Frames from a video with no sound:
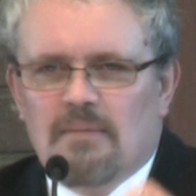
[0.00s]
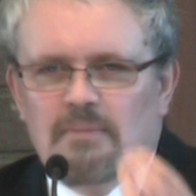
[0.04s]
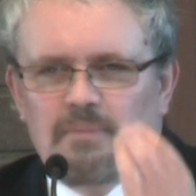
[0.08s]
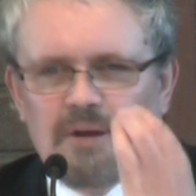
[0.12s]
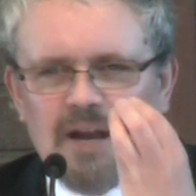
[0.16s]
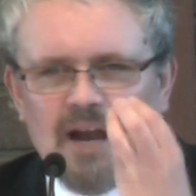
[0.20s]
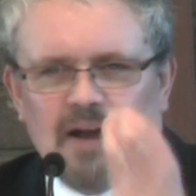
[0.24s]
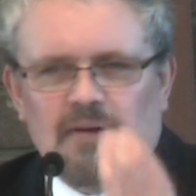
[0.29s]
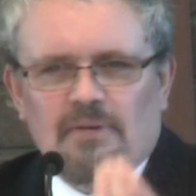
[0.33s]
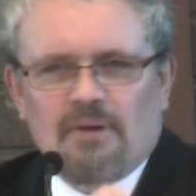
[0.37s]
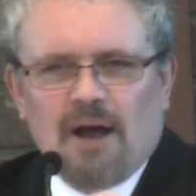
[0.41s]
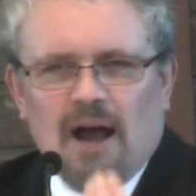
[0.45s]

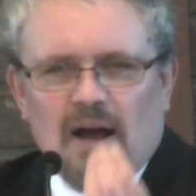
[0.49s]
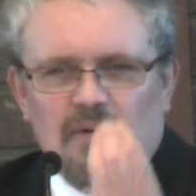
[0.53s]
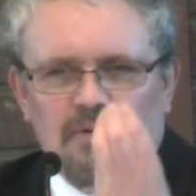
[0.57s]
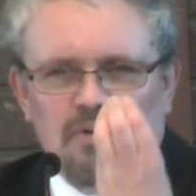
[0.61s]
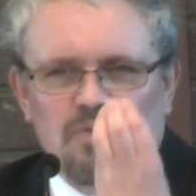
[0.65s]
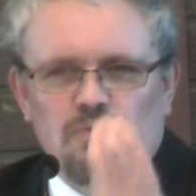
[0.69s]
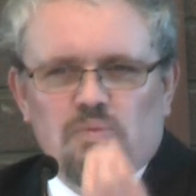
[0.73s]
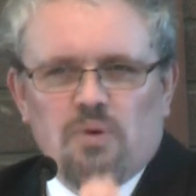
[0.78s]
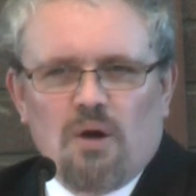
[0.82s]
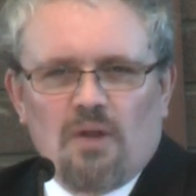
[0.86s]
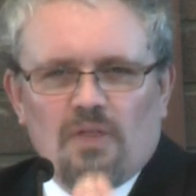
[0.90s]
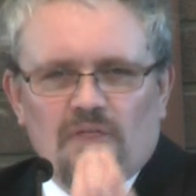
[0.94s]
But I
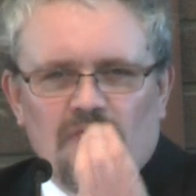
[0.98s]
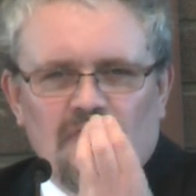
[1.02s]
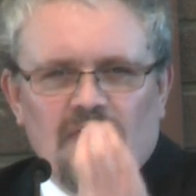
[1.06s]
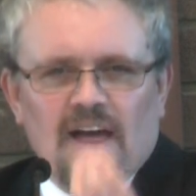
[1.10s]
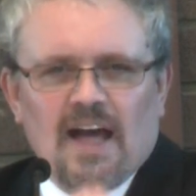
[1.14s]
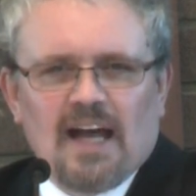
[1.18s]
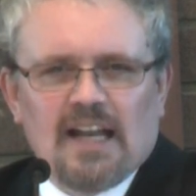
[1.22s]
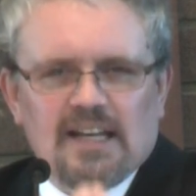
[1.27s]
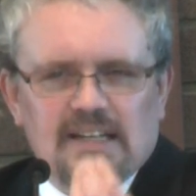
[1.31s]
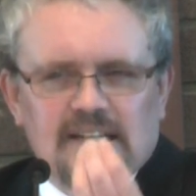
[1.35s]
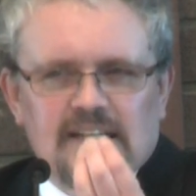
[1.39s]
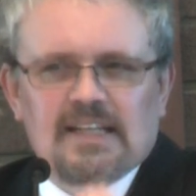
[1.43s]
would want
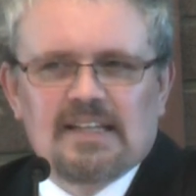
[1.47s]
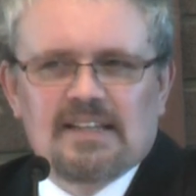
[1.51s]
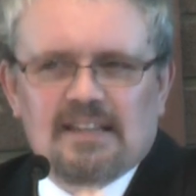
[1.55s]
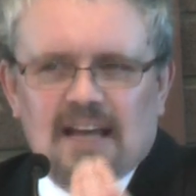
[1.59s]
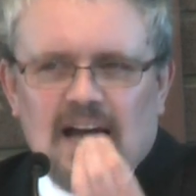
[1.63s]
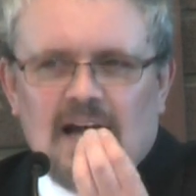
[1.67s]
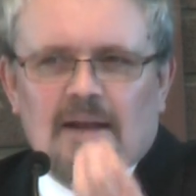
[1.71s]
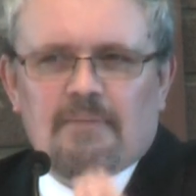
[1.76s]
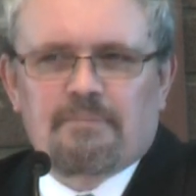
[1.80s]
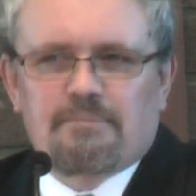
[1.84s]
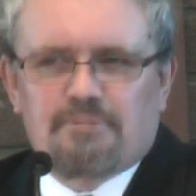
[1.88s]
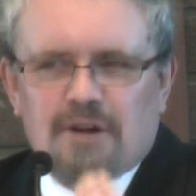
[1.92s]
that
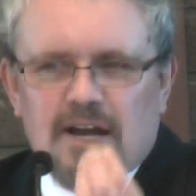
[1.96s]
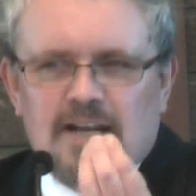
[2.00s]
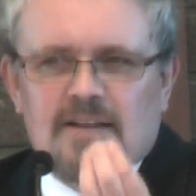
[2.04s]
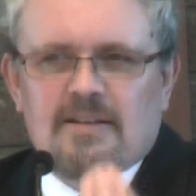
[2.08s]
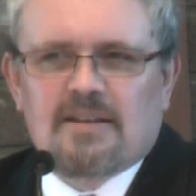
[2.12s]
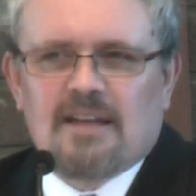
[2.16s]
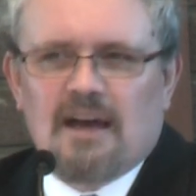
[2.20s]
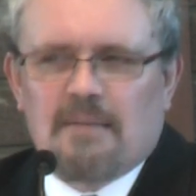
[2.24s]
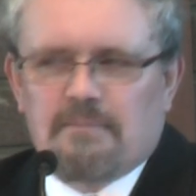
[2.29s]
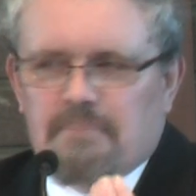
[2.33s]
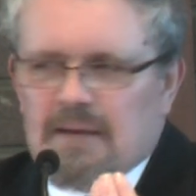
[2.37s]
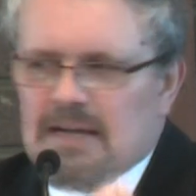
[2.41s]

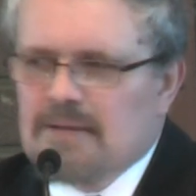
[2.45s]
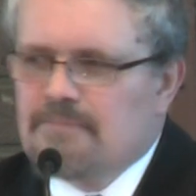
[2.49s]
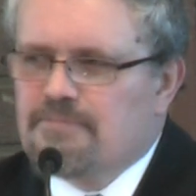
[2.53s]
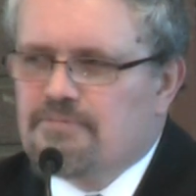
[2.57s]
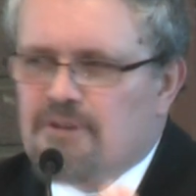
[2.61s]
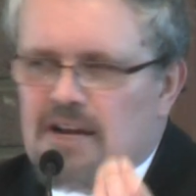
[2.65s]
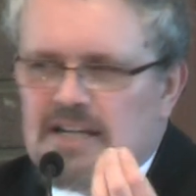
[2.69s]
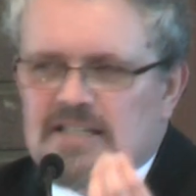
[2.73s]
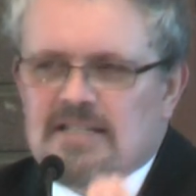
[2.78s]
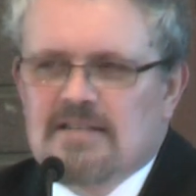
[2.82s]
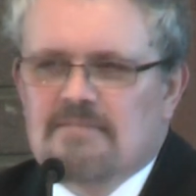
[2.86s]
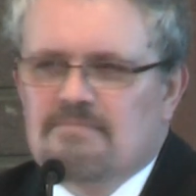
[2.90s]
big
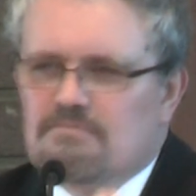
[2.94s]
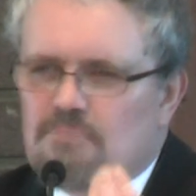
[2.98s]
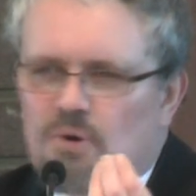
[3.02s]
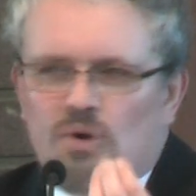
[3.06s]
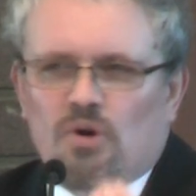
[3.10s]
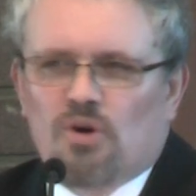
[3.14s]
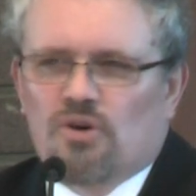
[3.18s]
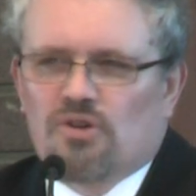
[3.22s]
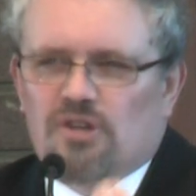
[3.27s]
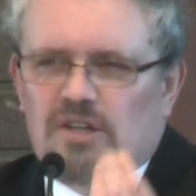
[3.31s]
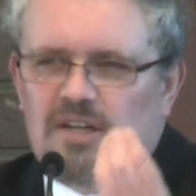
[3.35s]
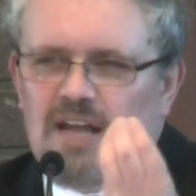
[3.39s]
present
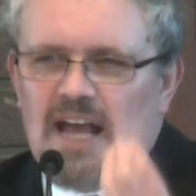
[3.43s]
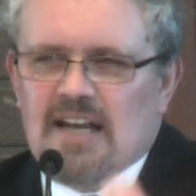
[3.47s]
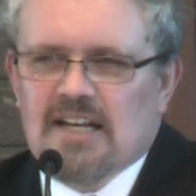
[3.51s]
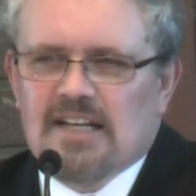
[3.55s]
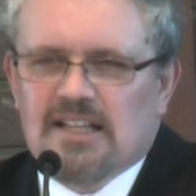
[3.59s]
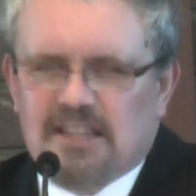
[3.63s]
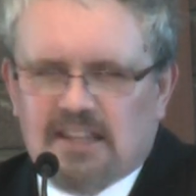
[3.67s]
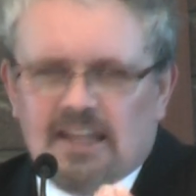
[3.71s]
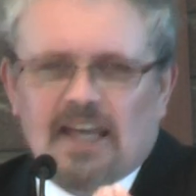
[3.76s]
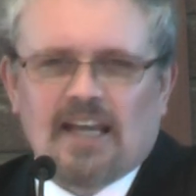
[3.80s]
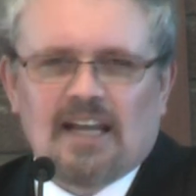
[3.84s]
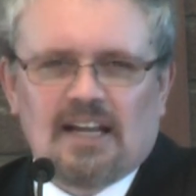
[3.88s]
more than
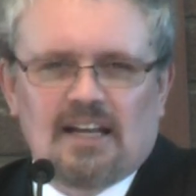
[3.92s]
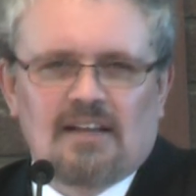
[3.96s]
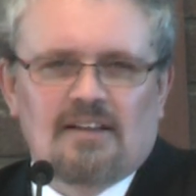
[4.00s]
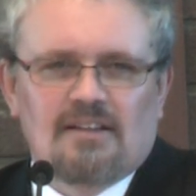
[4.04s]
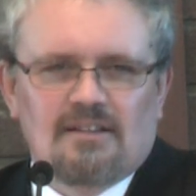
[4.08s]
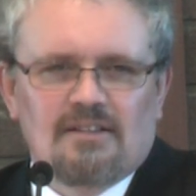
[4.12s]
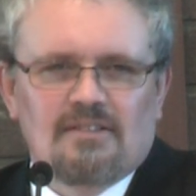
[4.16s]
anything.